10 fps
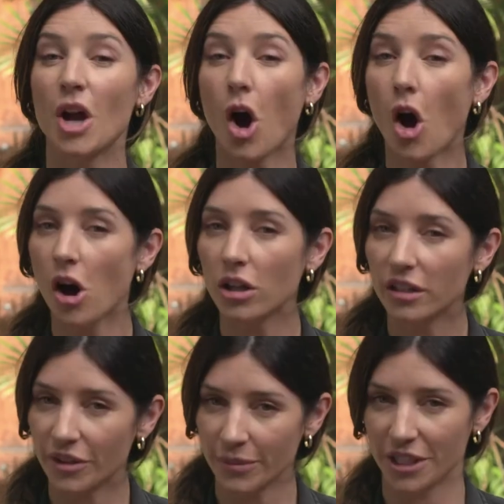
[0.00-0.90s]
And
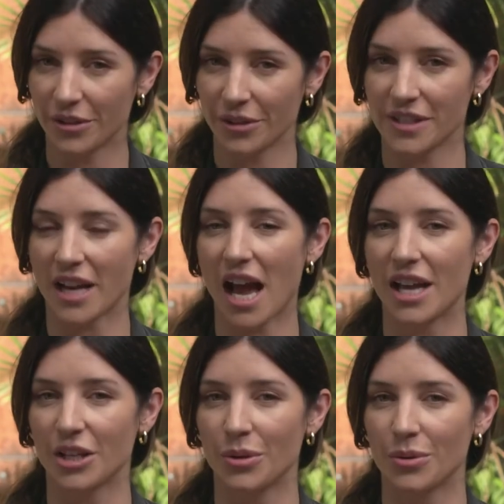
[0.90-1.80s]
all of the materials that
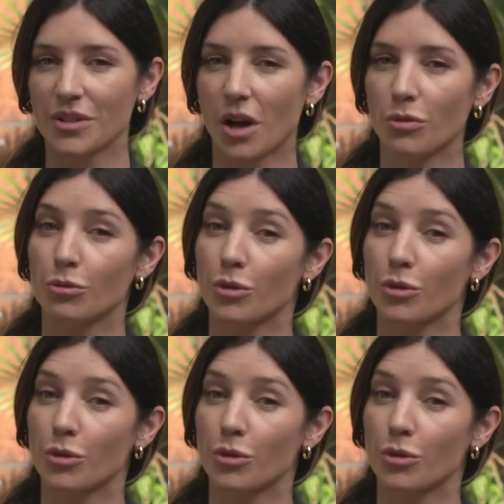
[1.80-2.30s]
I use are